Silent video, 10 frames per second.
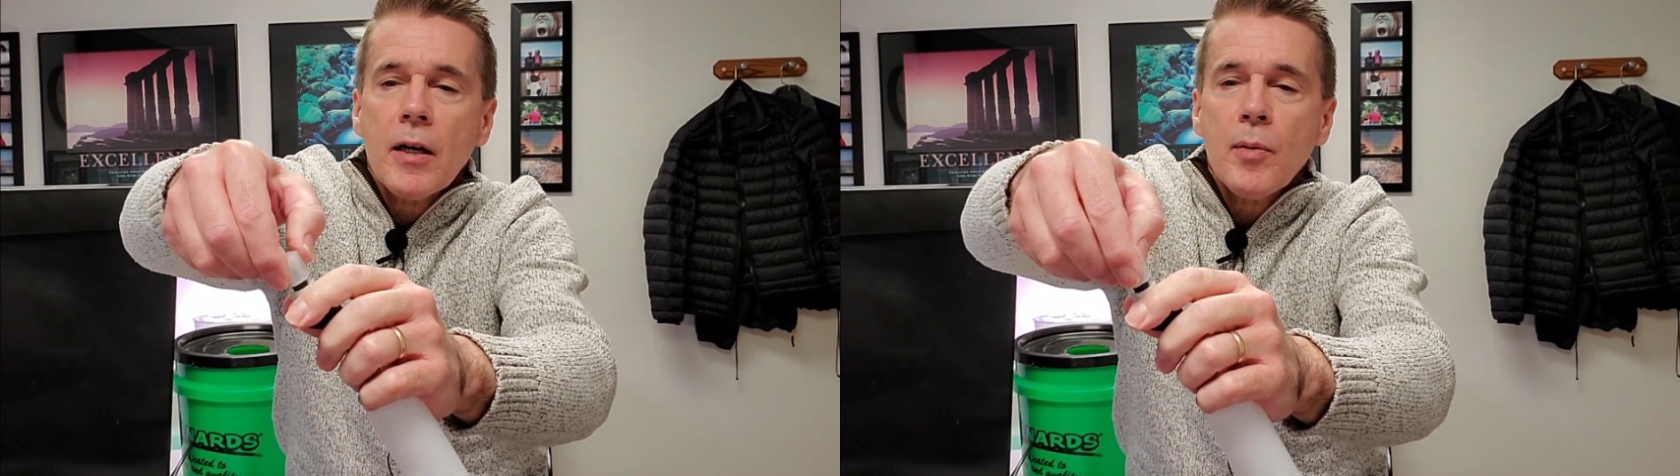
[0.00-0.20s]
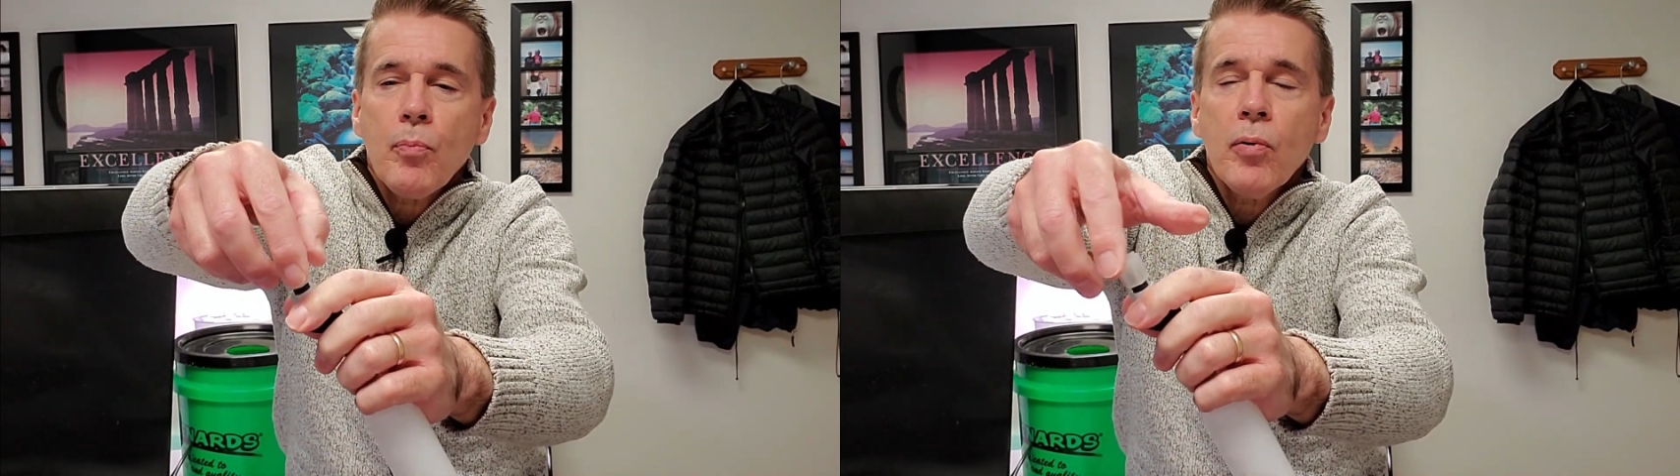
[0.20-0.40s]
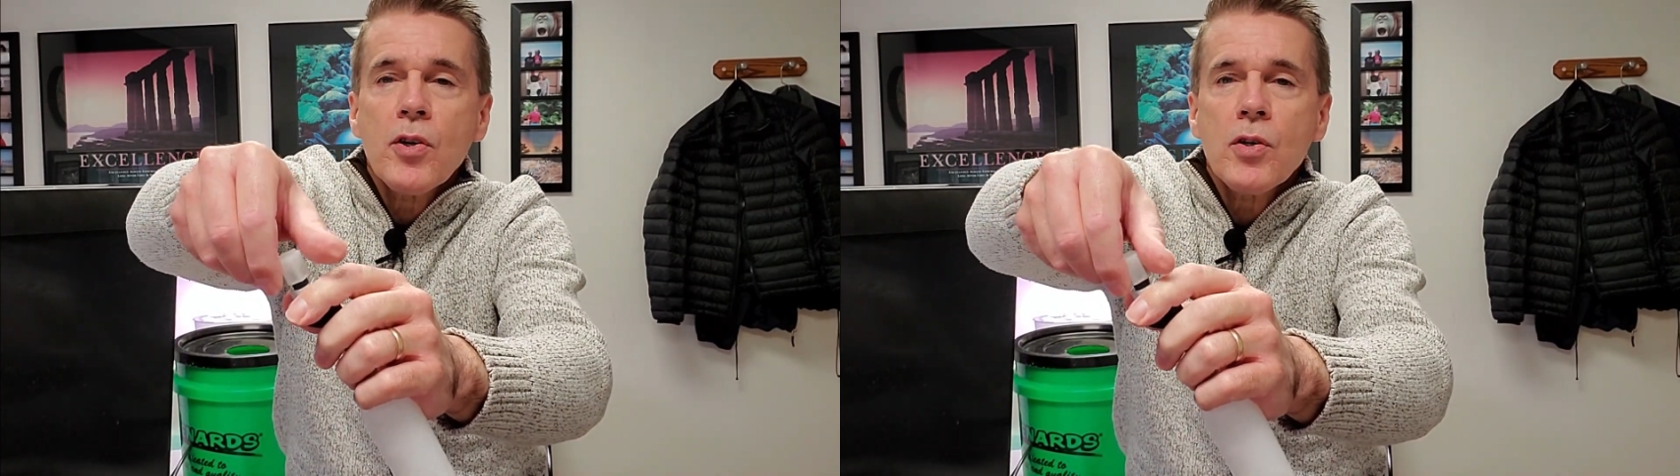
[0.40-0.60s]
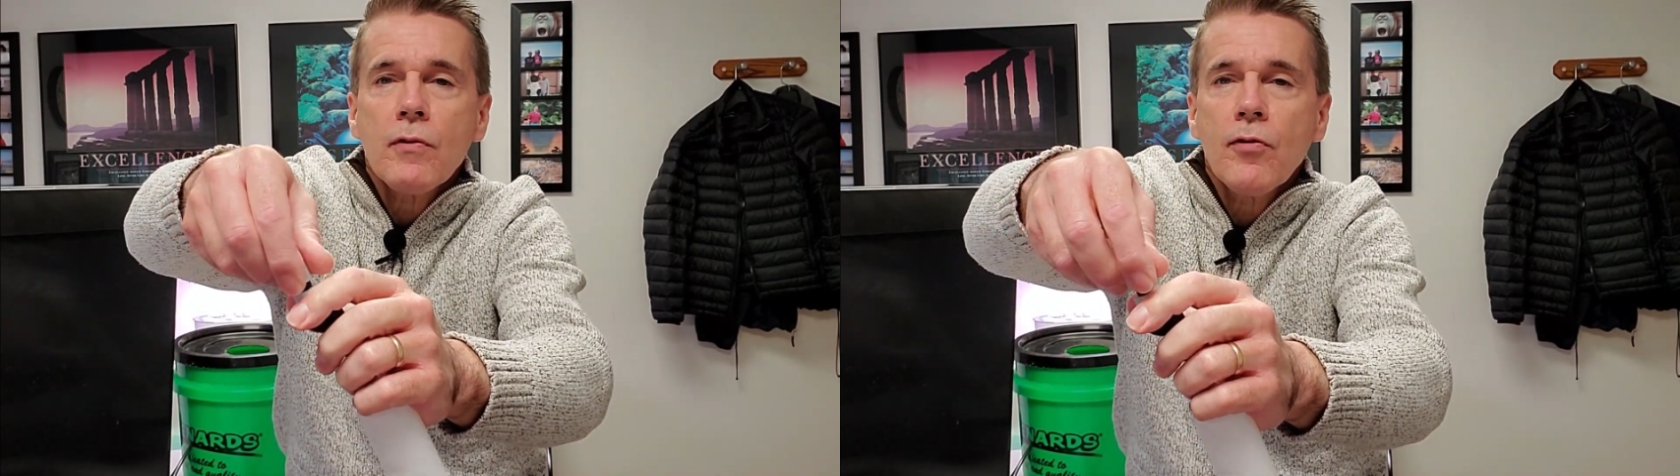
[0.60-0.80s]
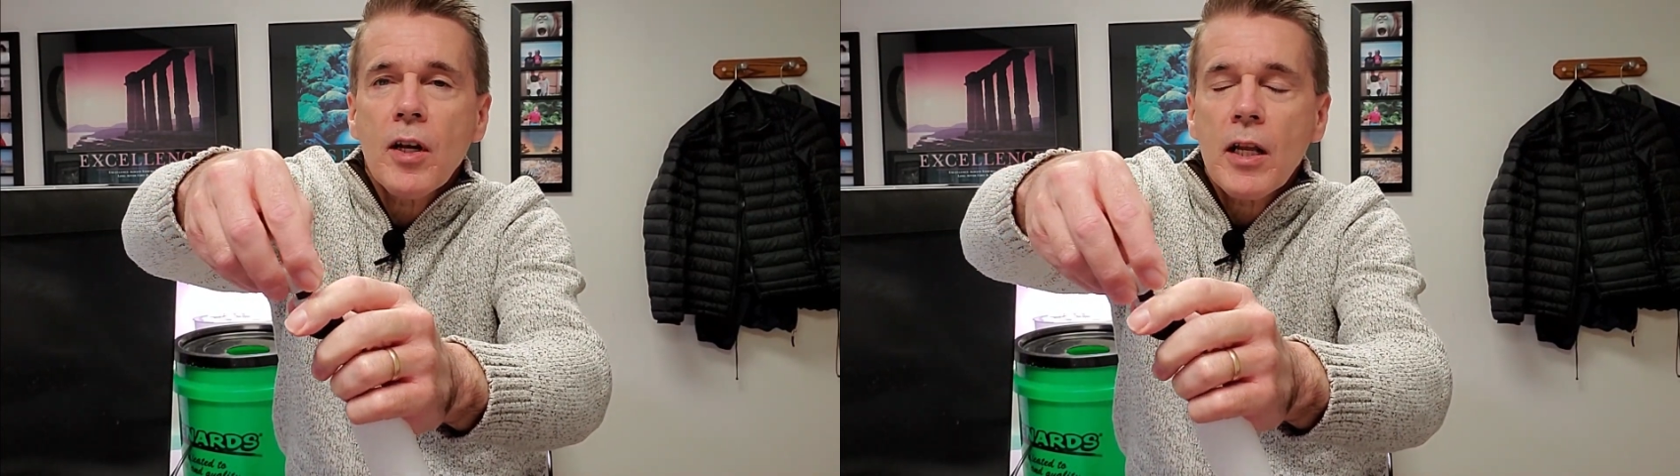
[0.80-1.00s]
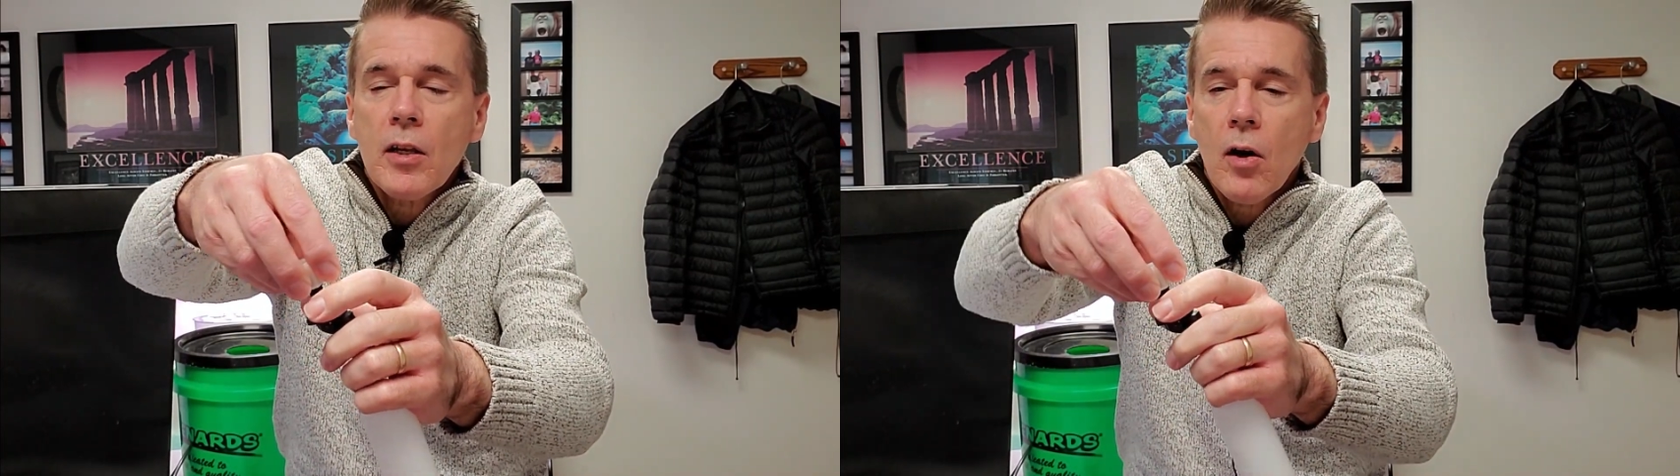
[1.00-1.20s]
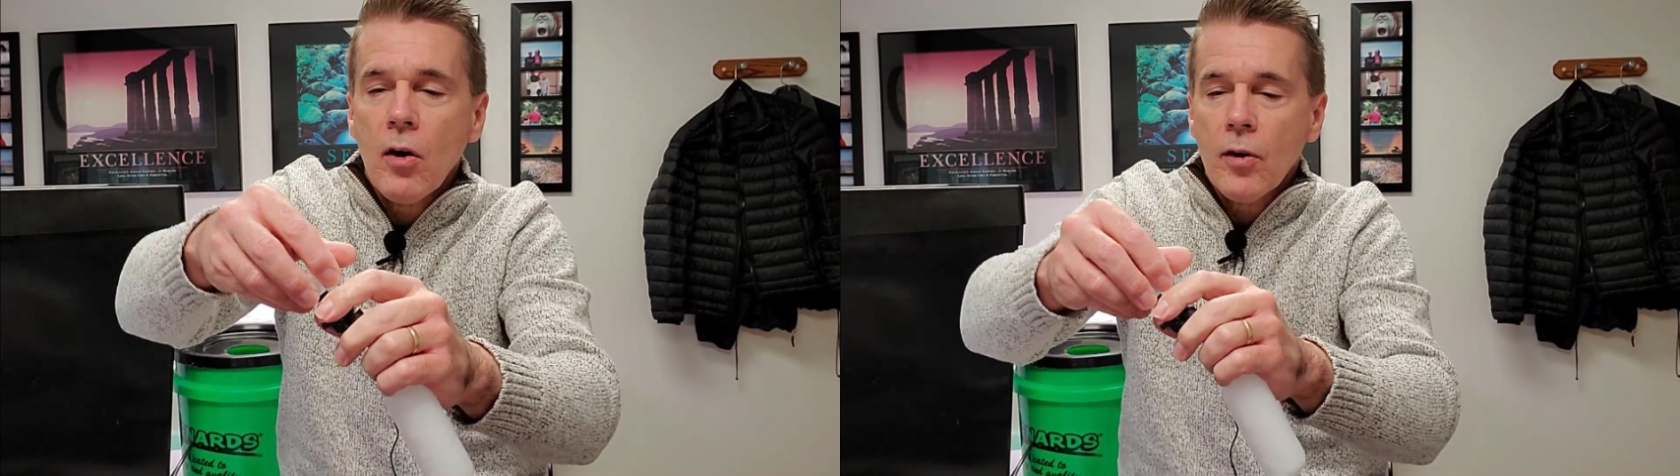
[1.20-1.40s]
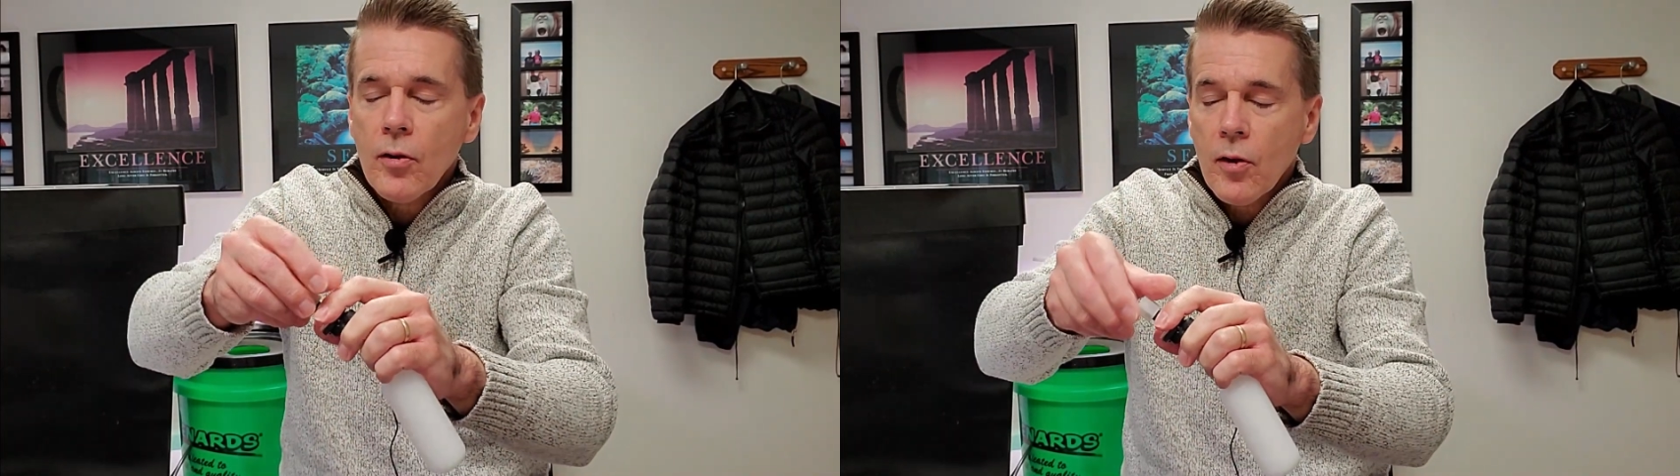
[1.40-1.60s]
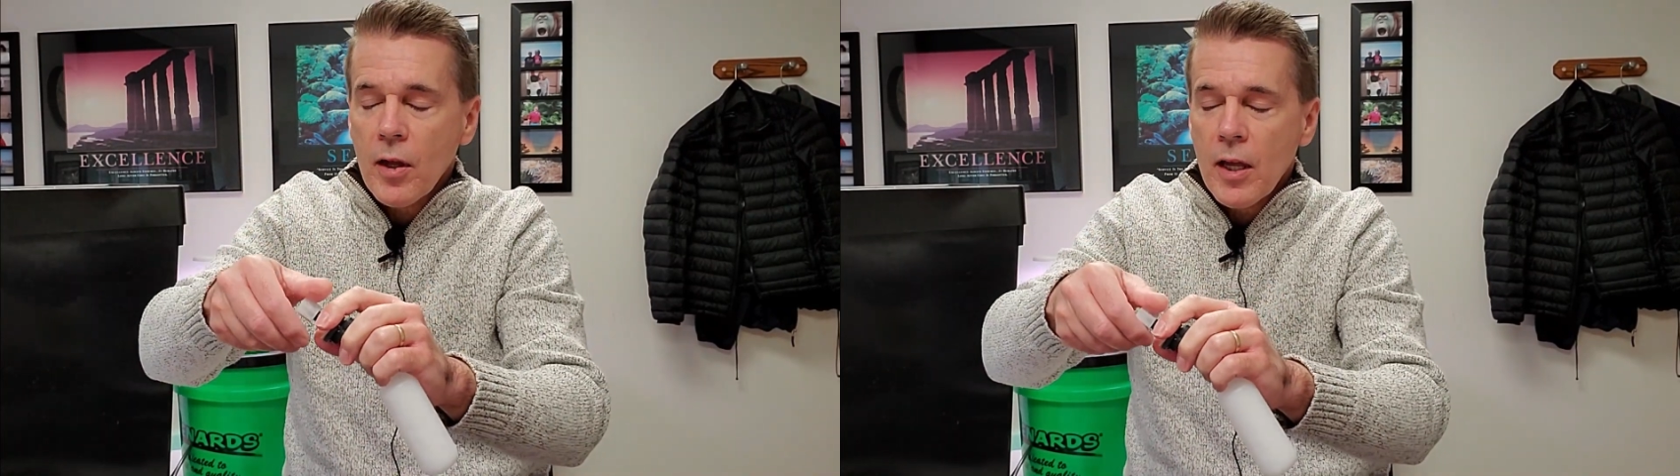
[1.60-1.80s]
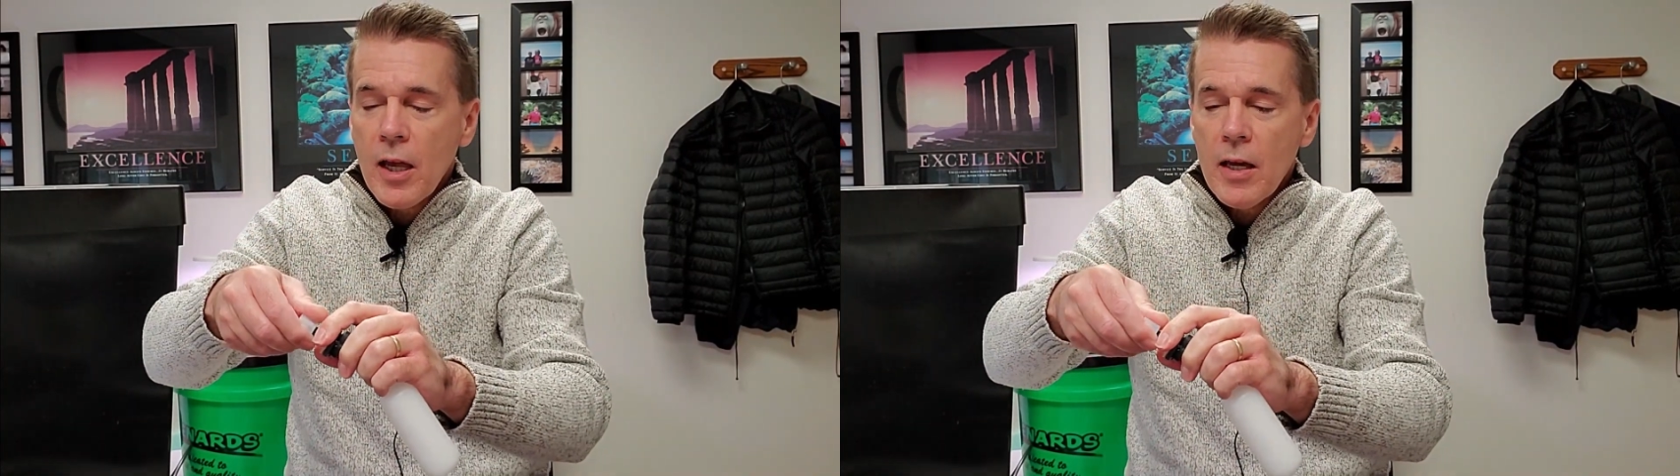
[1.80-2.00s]
compression fitting on
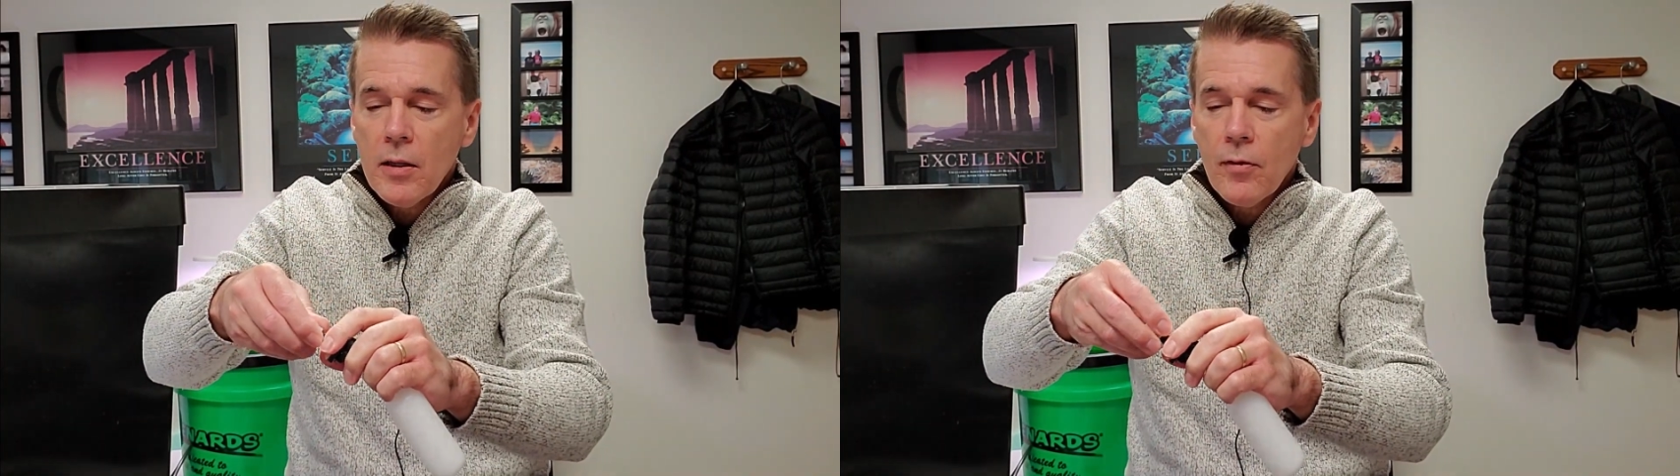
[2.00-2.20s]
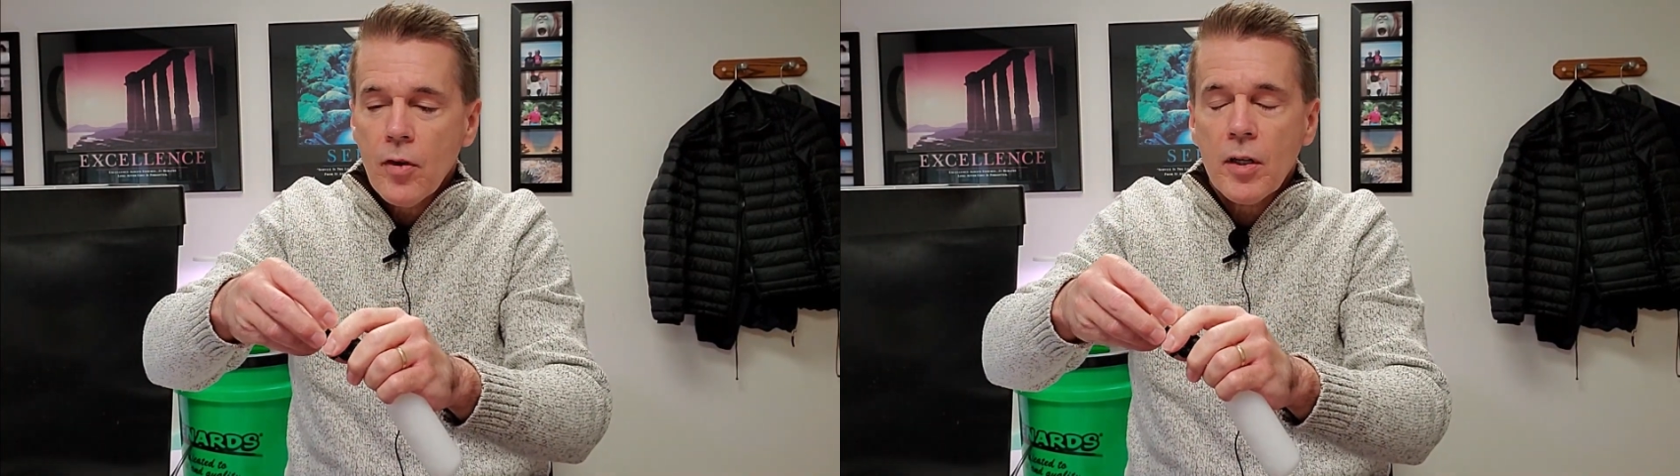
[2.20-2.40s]
the end of